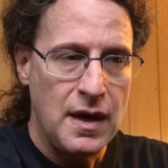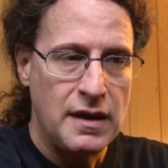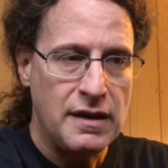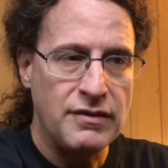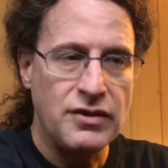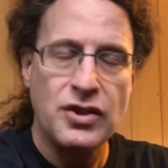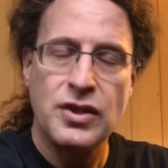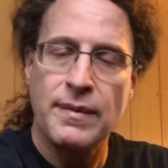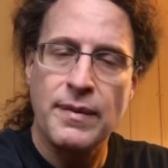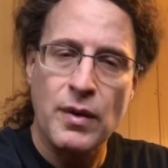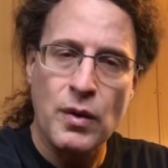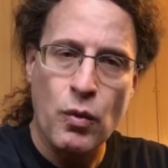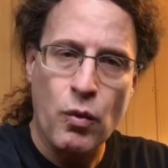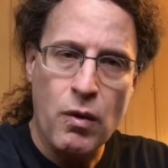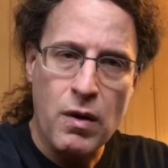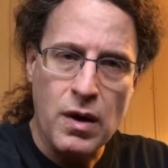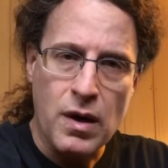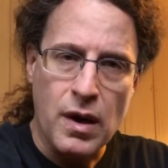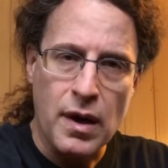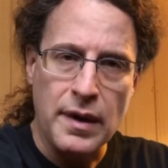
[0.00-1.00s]
gives you something to
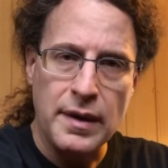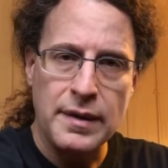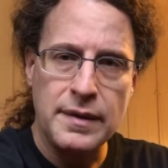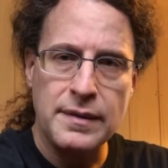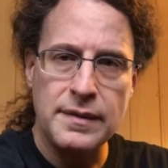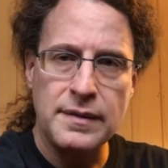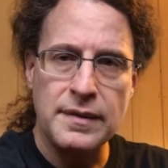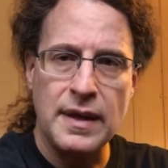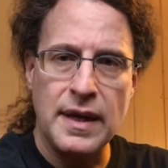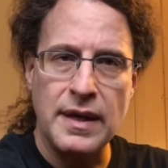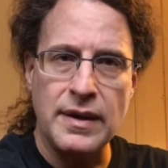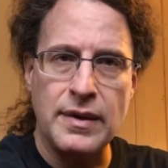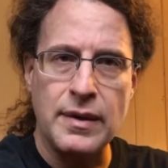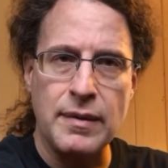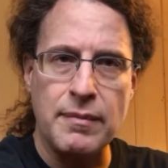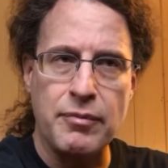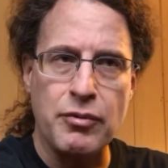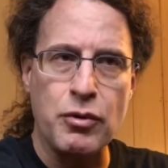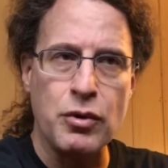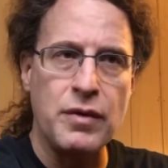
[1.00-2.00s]
work on and to
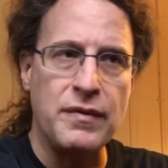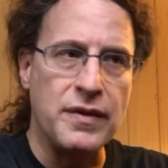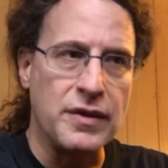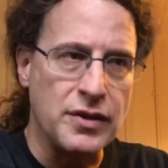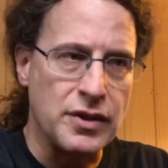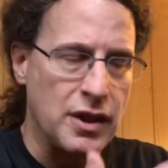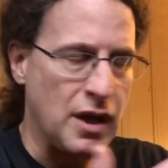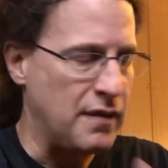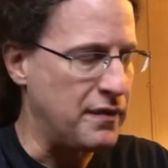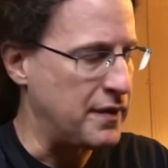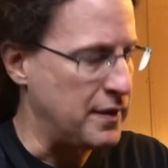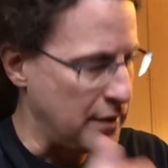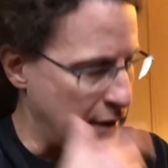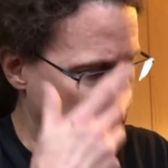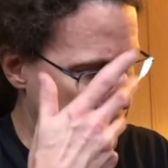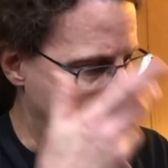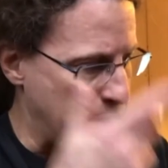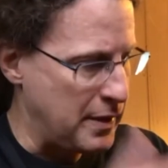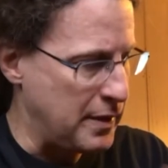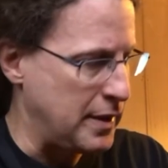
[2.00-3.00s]
improve yourself. It'll
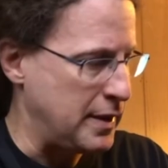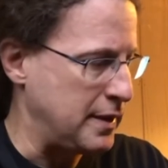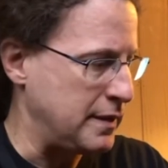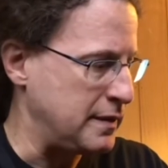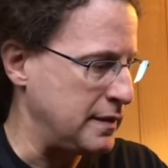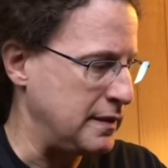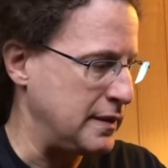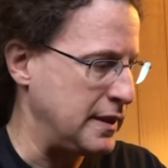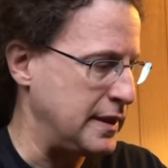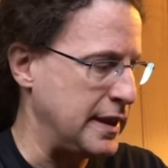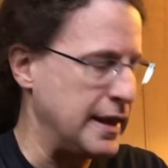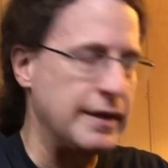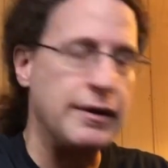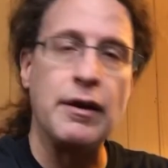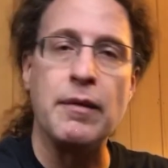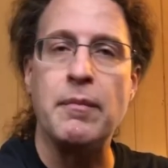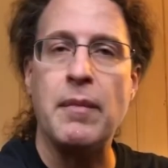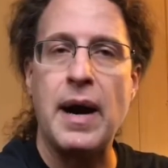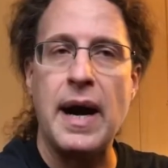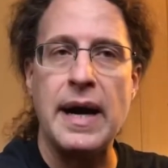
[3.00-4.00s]
help you get
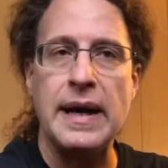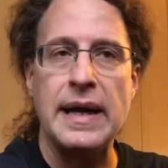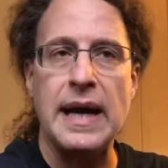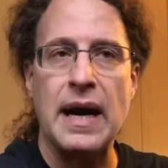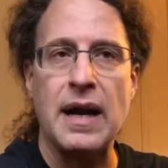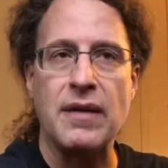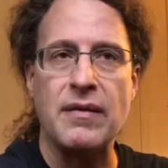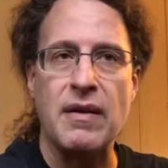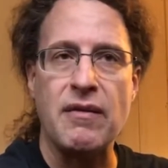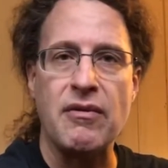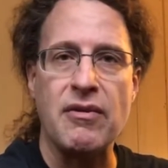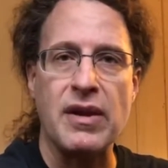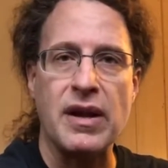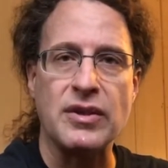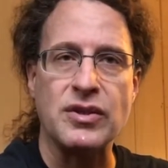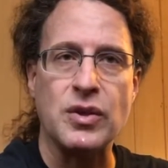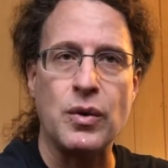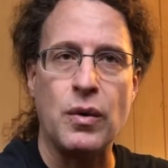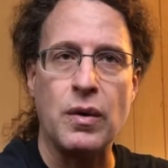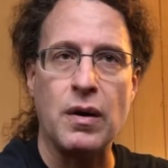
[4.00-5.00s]
your mind out of everything
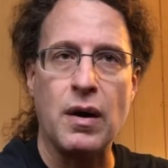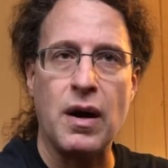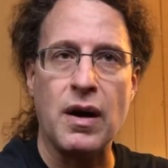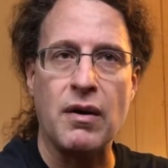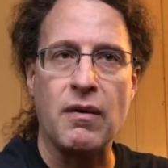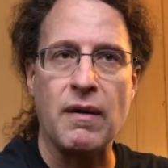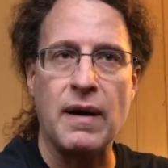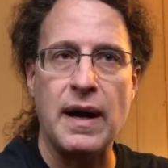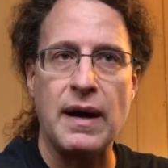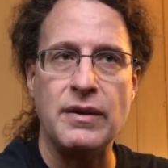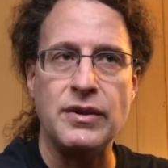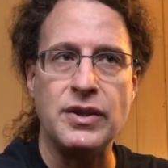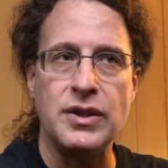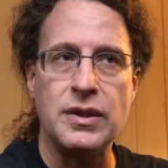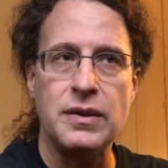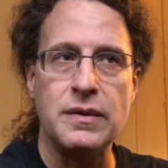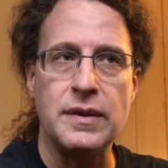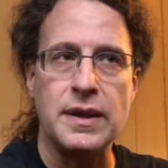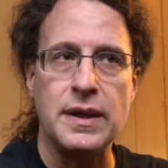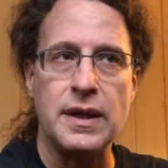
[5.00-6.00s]
that's going on around
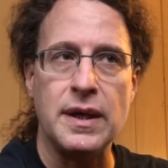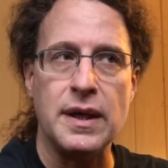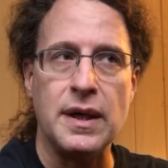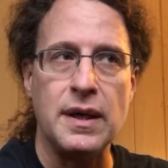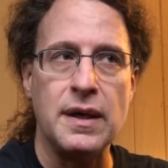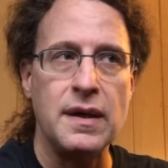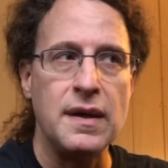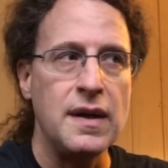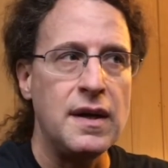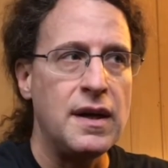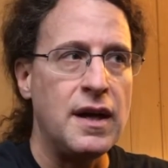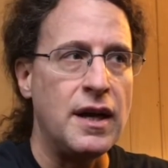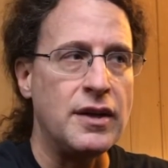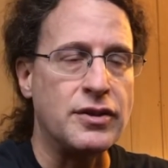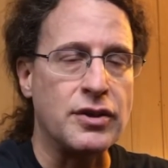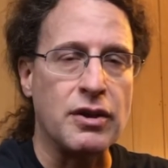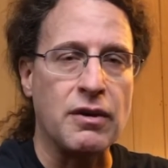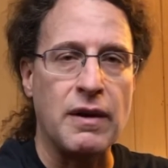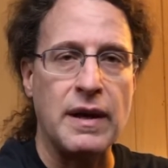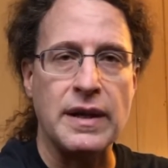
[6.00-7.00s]
you. And
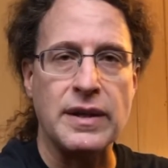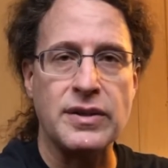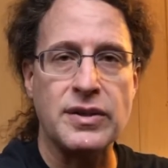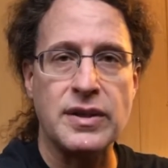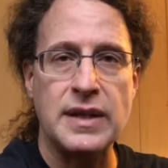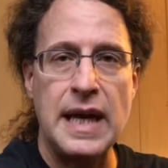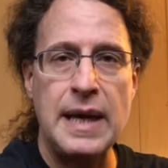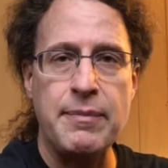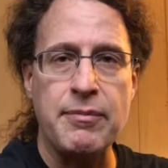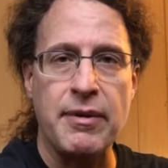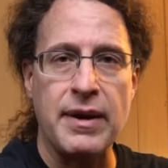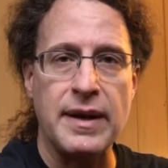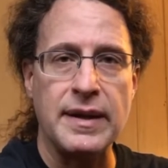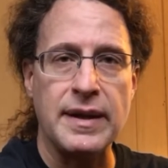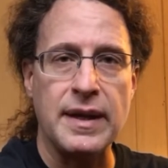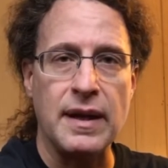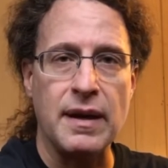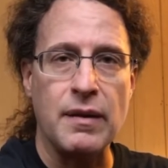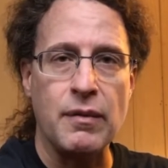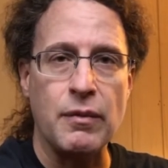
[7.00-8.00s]
it's a great escape right
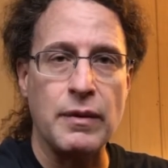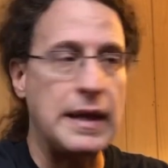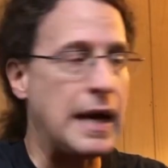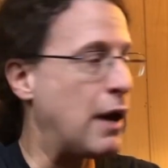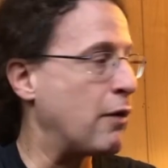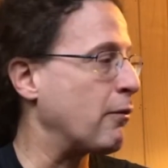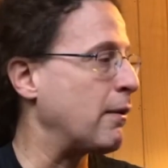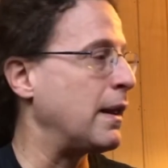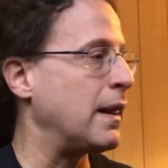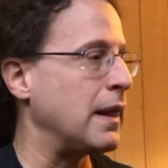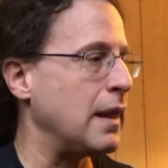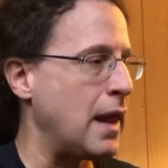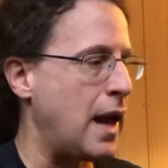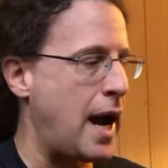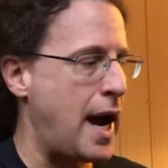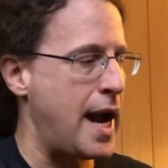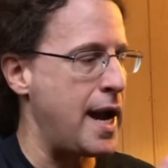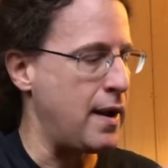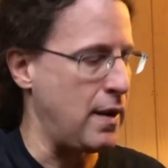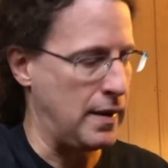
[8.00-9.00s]
there without
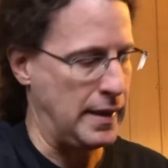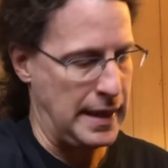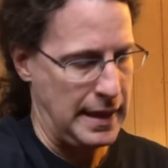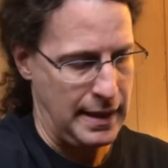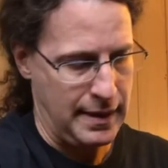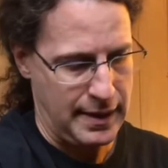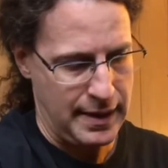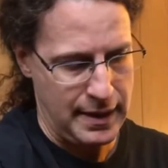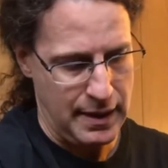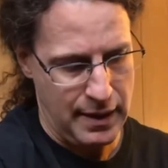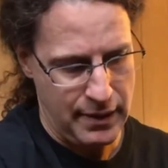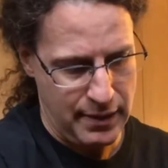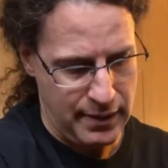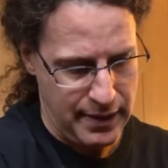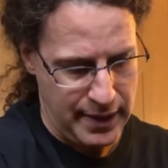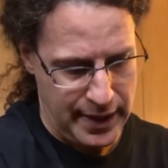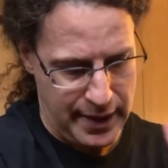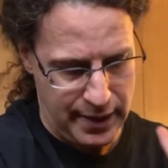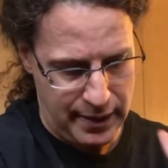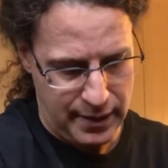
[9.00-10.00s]
relying on anything other
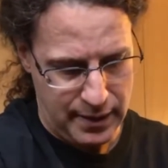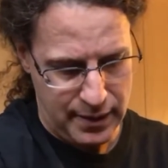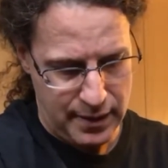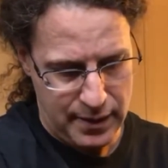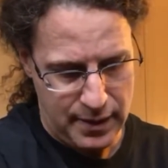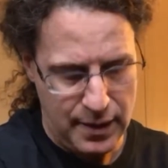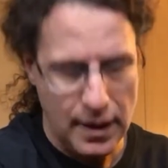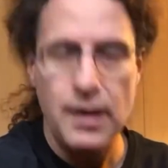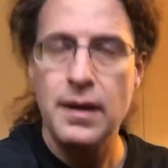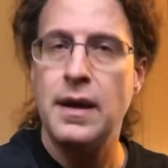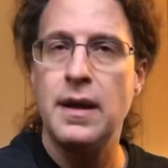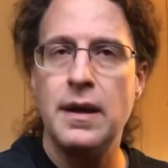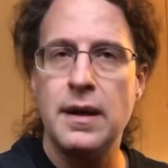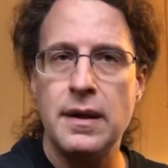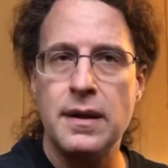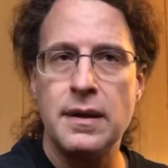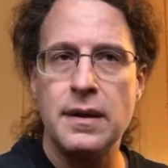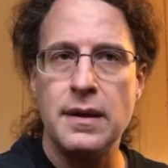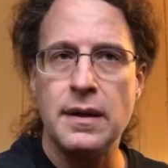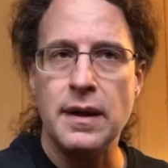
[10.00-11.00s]
than
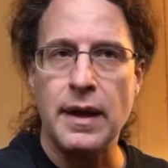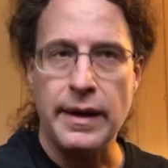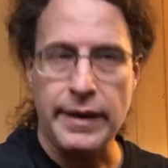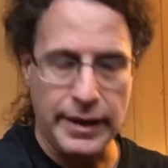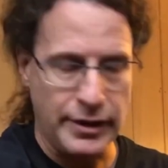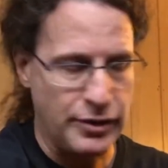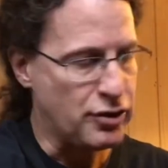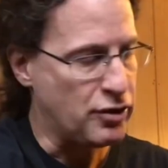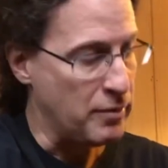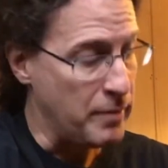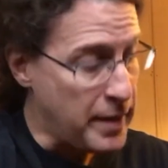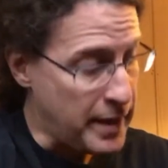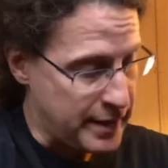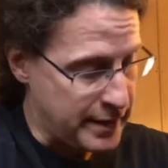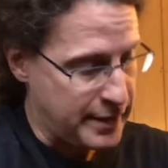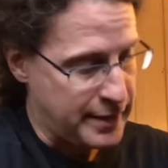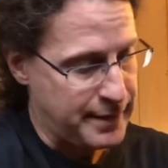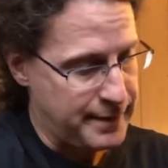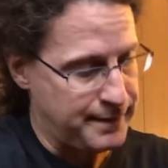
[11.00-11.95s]
an instrument.